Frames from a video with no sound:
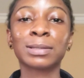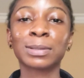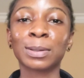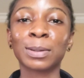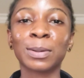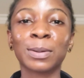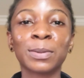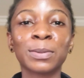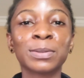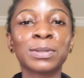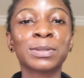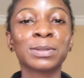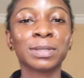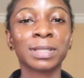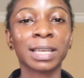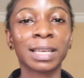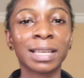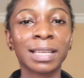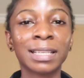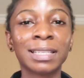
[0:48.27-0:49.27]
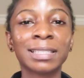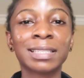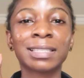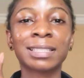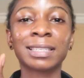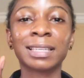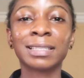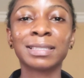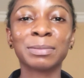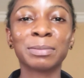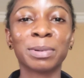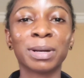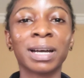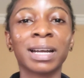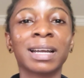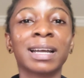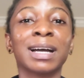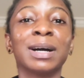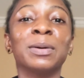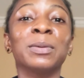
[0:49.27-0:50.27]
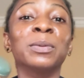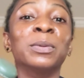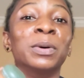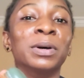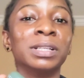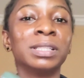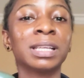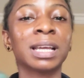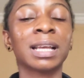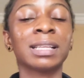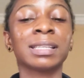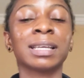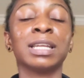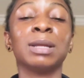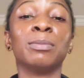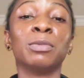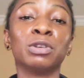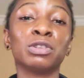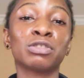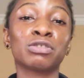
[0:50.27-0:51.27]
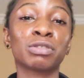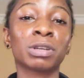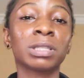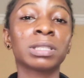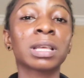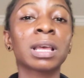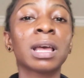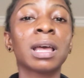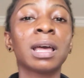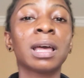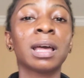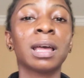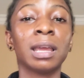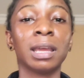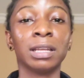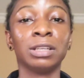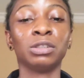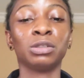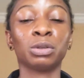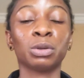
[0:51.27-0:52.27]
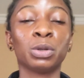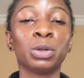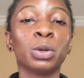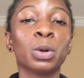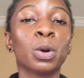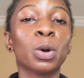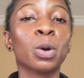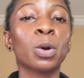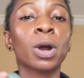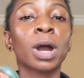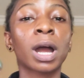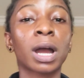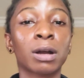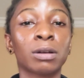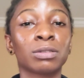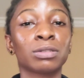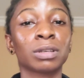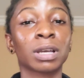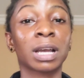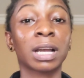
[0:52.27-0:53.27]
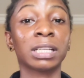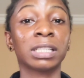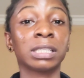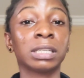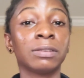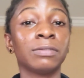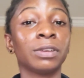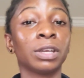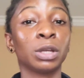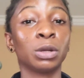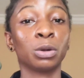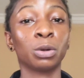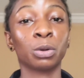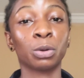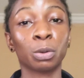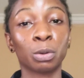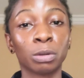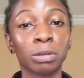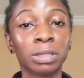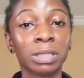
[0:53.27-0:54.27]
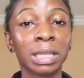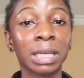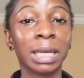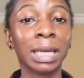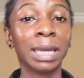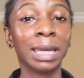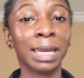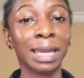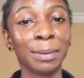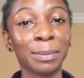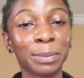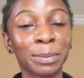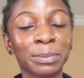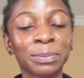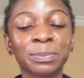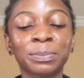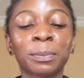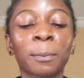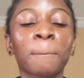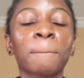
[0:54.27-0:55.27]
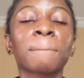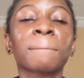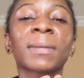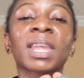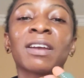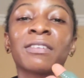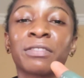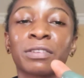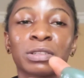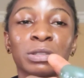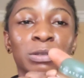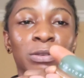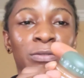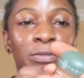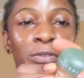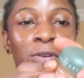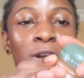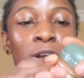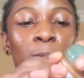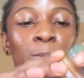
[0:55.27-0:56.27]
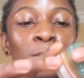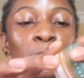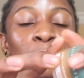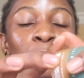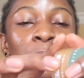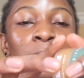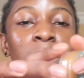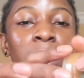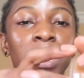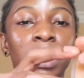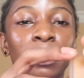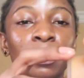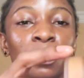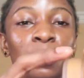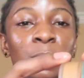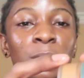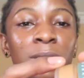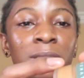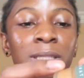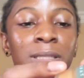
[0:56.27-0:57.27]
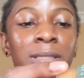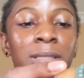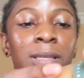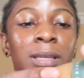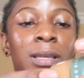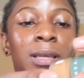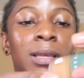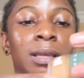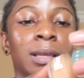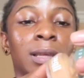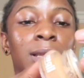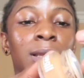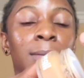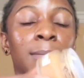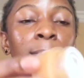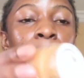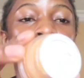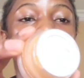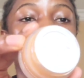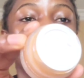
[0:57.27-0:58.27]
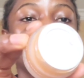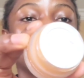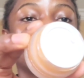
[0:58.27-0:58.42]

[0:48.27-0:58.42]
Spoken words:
So today sit back and watch as I demonstrate and show you all how to achieve a good lip. First of all, I'll be going in with my